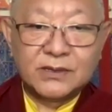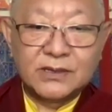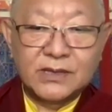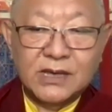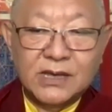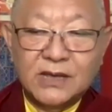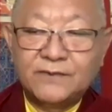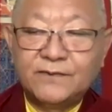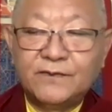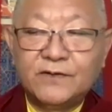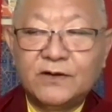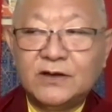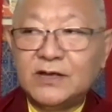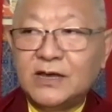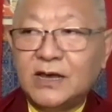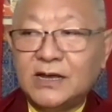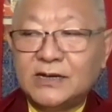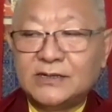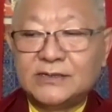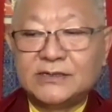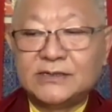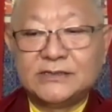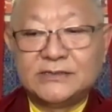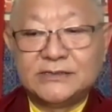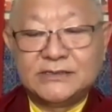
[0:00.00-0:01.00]
carefully
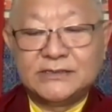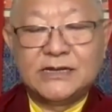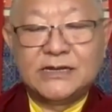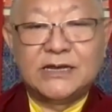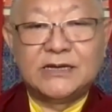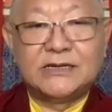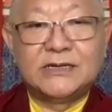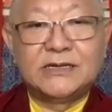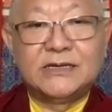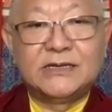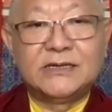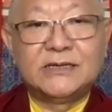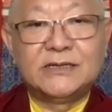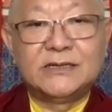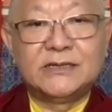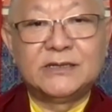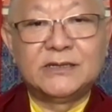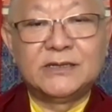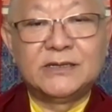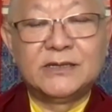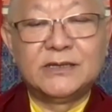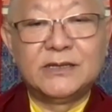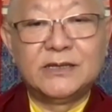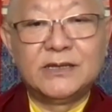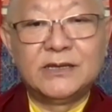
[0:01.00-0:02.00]
understanding
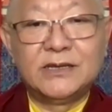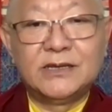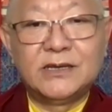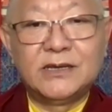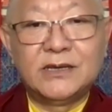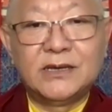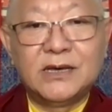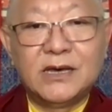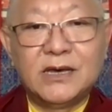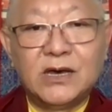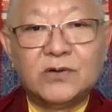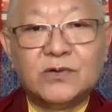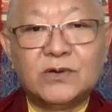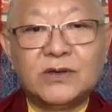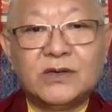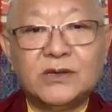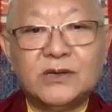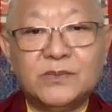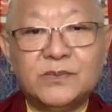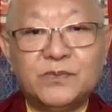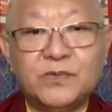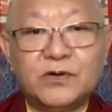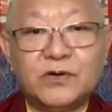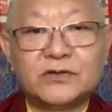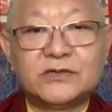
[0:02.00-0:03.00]
how
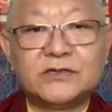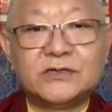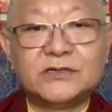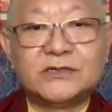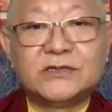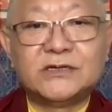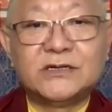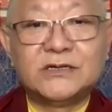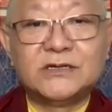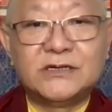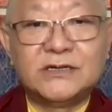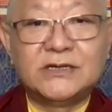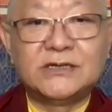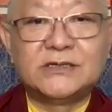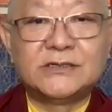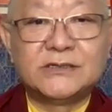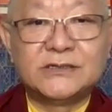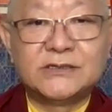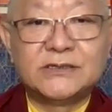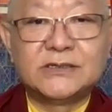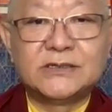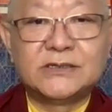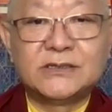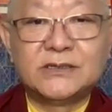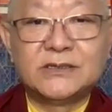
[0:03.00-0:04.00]
important it
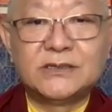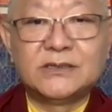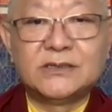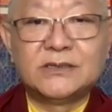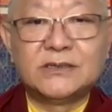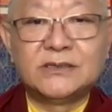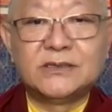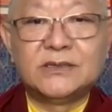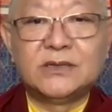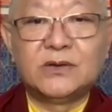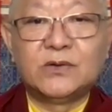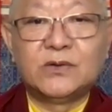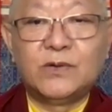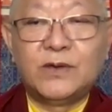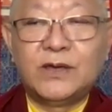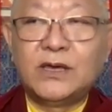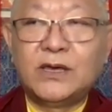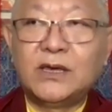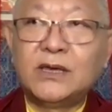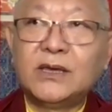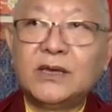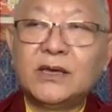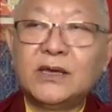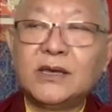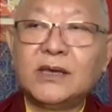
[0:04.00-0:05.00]
is, the
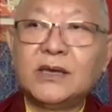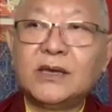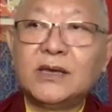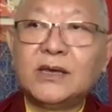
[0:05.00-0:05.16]
way